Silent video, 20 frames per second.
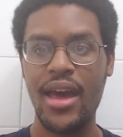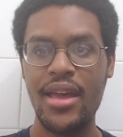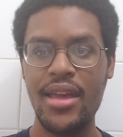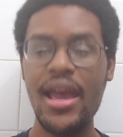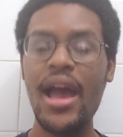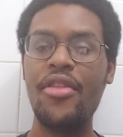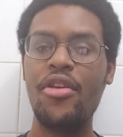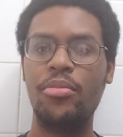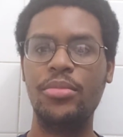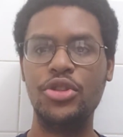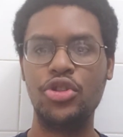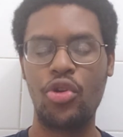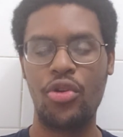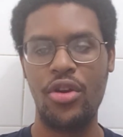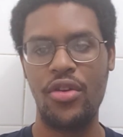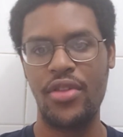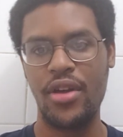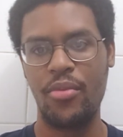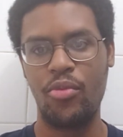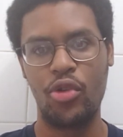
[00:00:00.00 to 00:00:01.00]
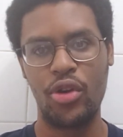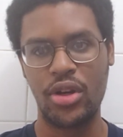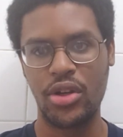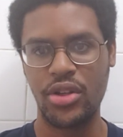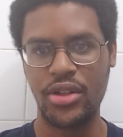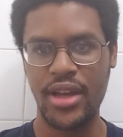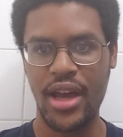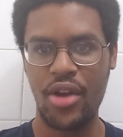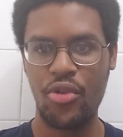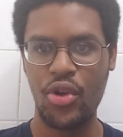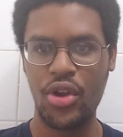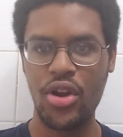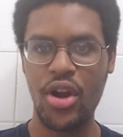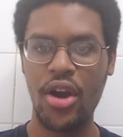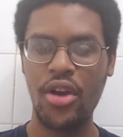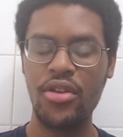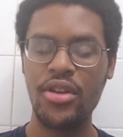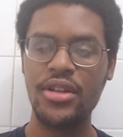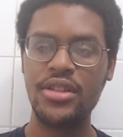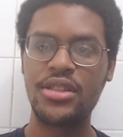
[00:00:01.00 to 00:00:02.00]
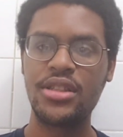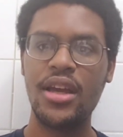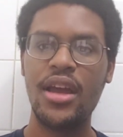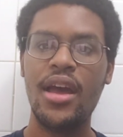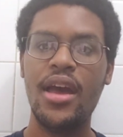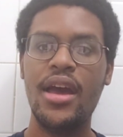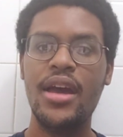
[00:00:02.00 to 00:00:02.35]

yeah, the majority of them were gonna die regardless.